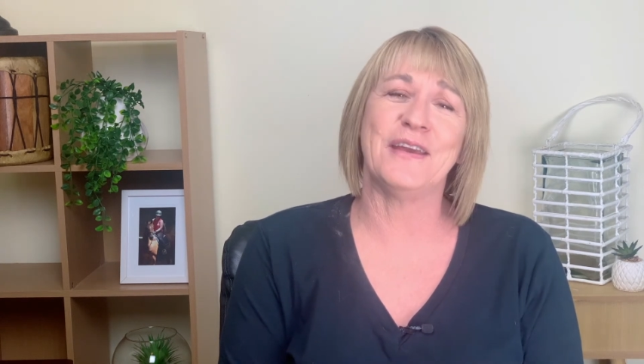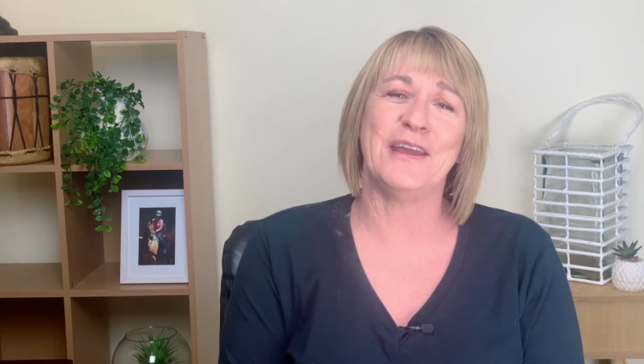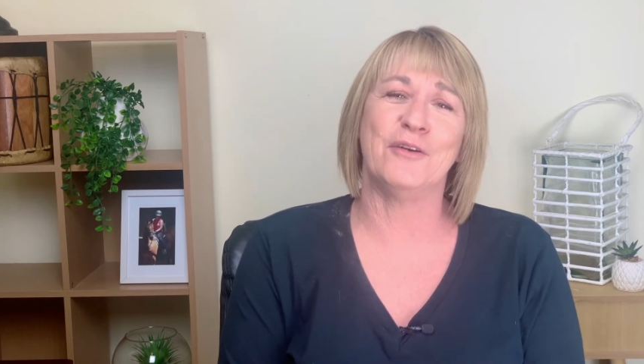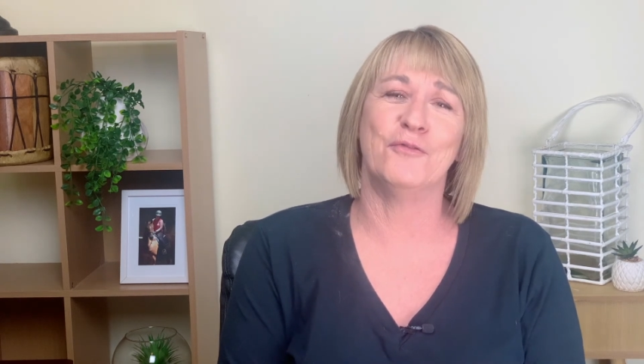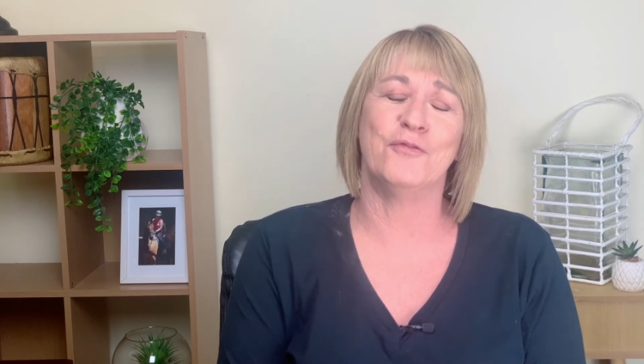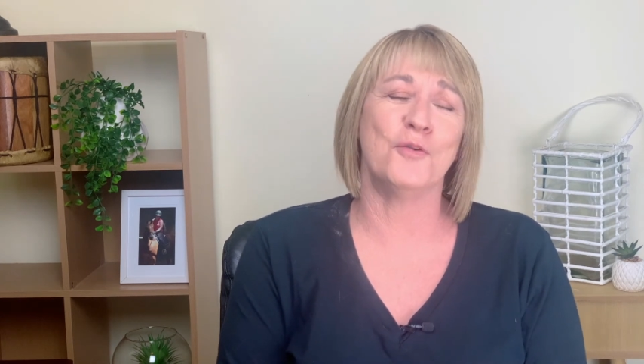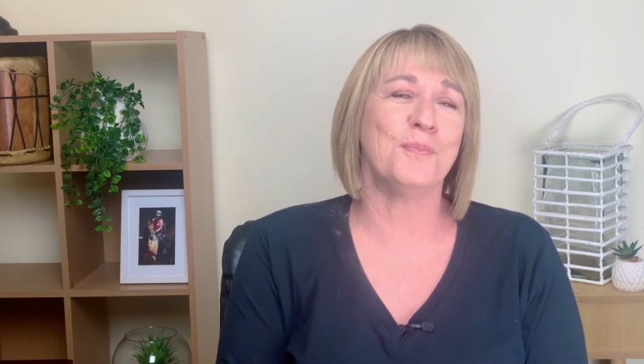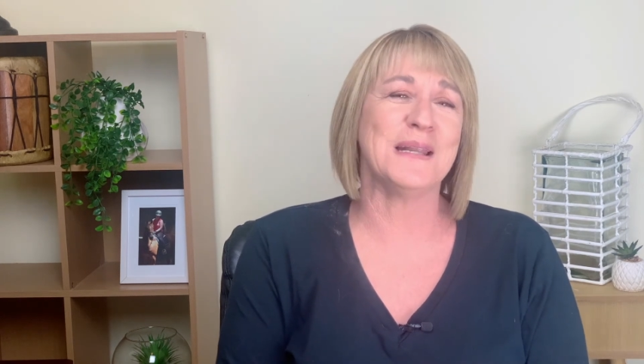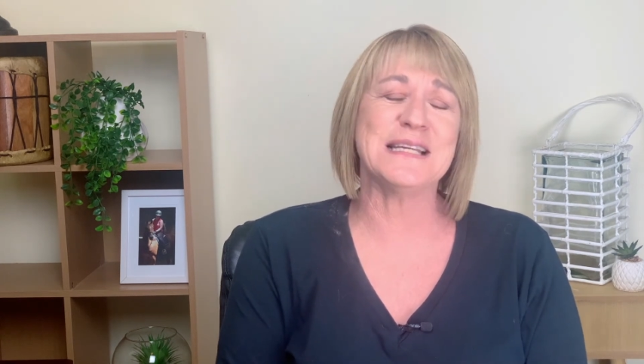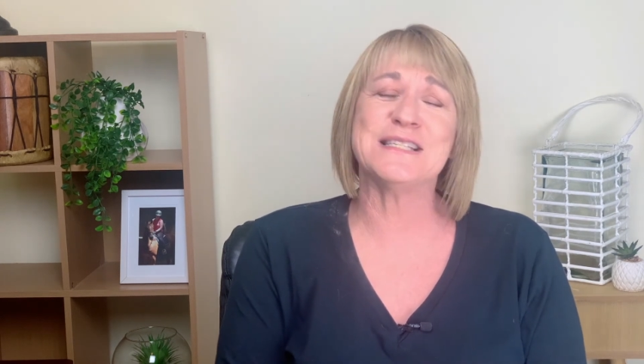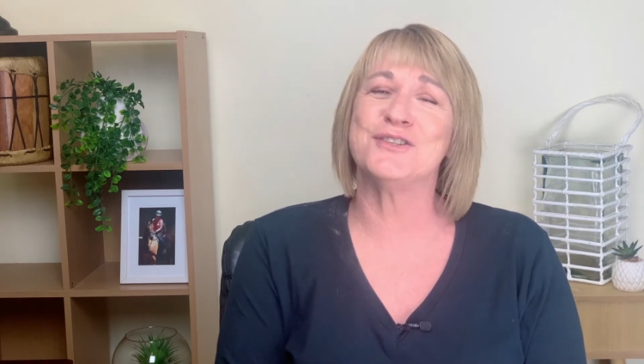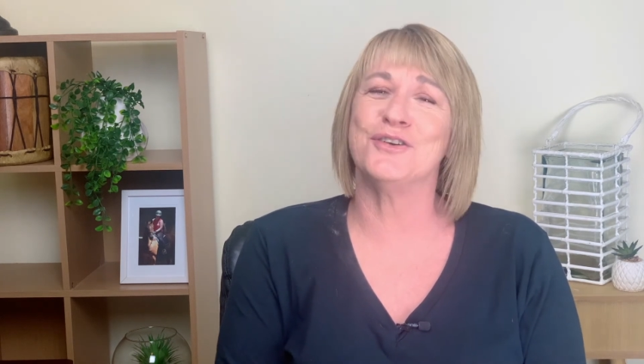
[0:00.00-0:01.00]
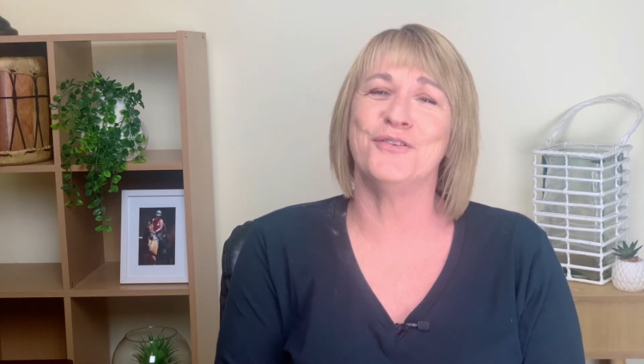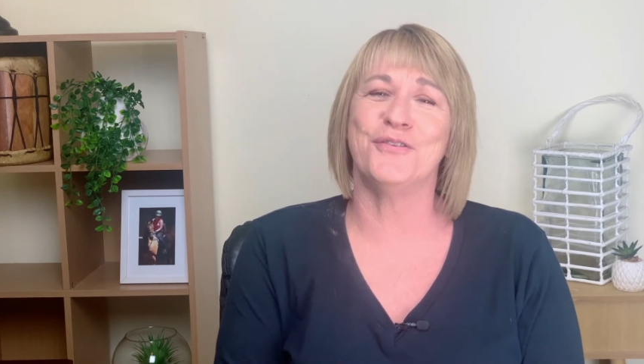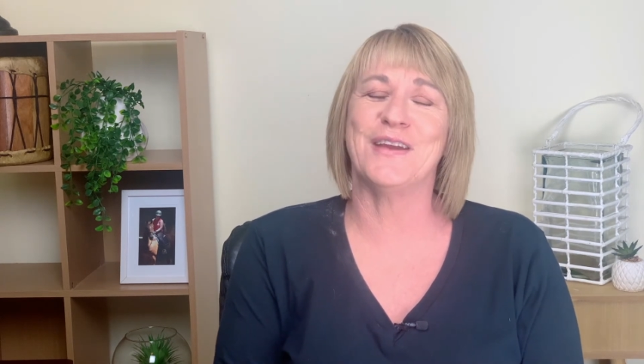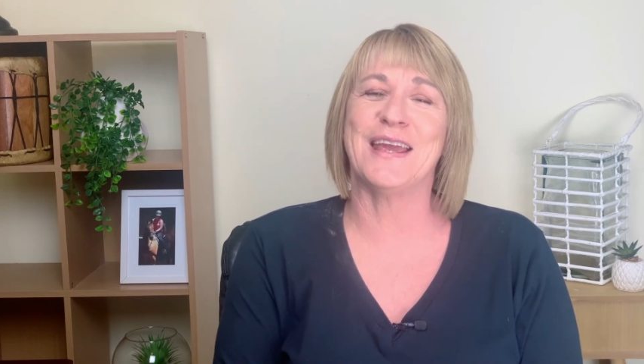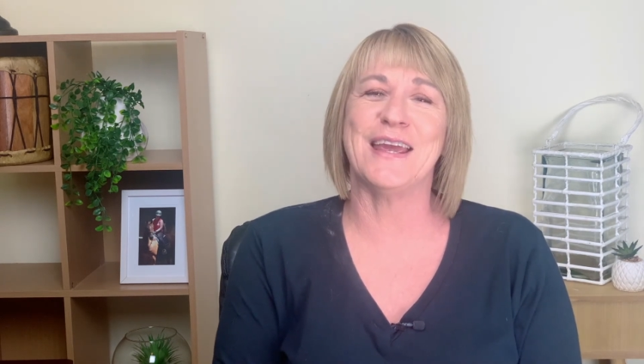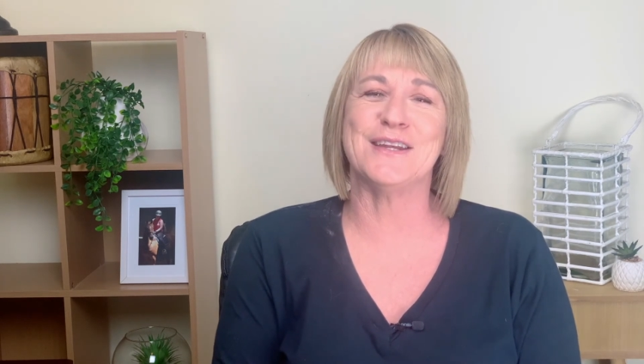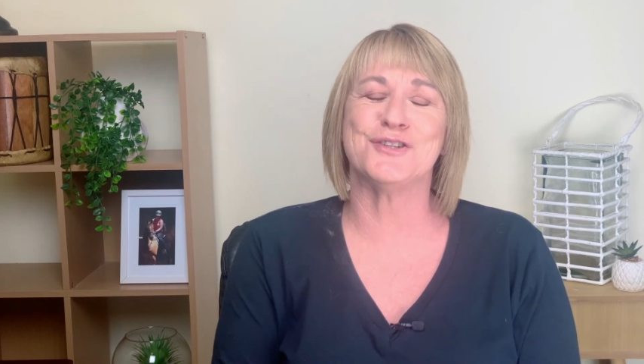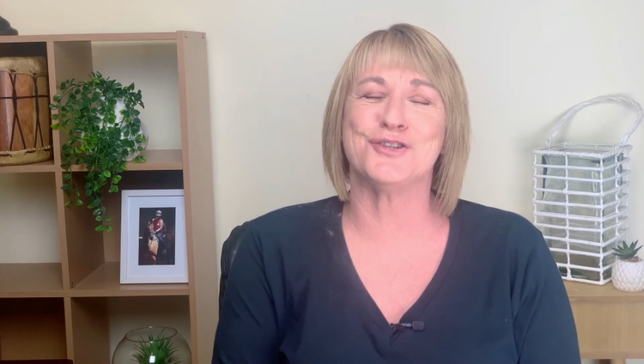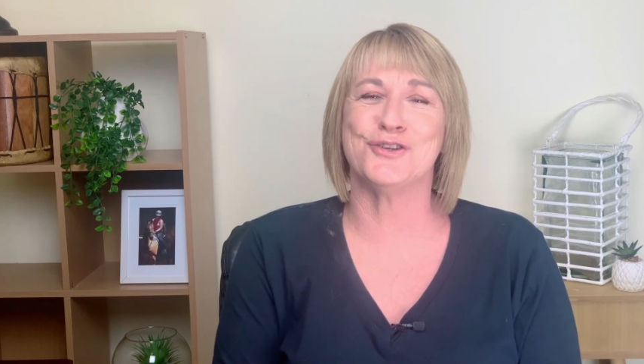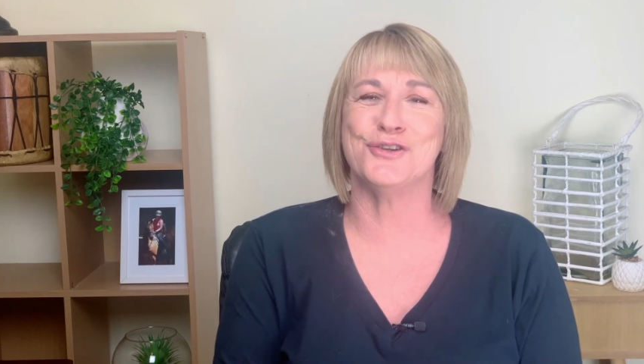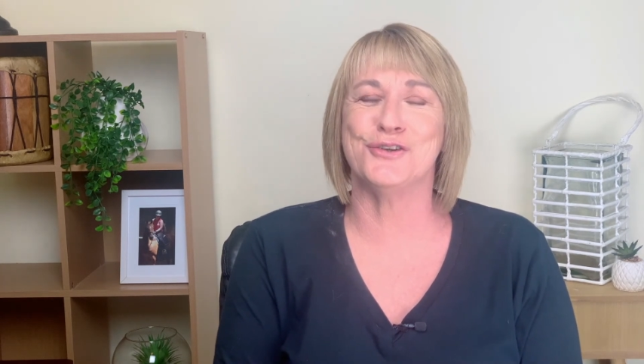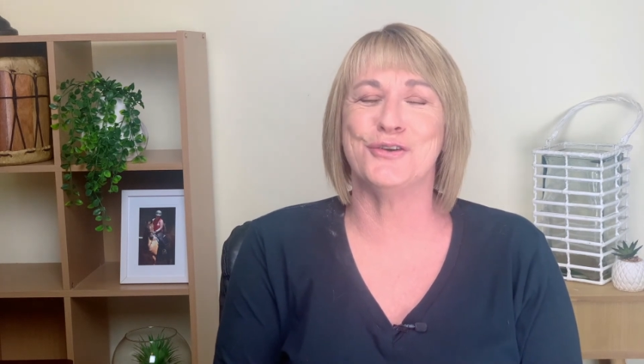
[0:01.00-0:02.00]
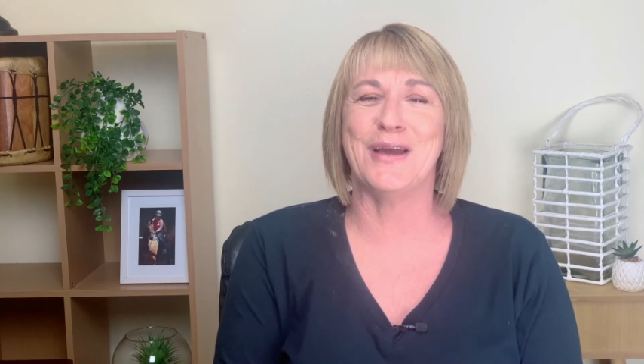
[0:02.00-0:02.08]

it helpful, please don't forget to